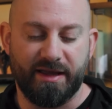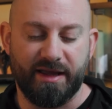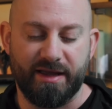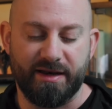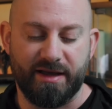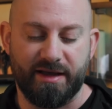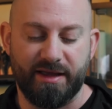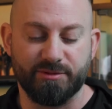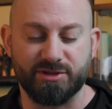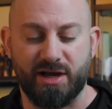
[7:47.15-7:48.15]
And
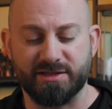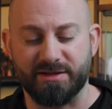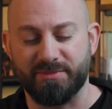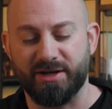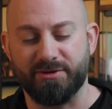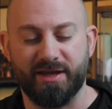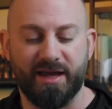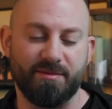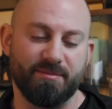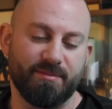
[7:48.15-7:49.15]
it was awesome. You know, he
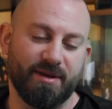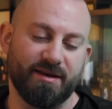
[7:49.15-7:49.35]
came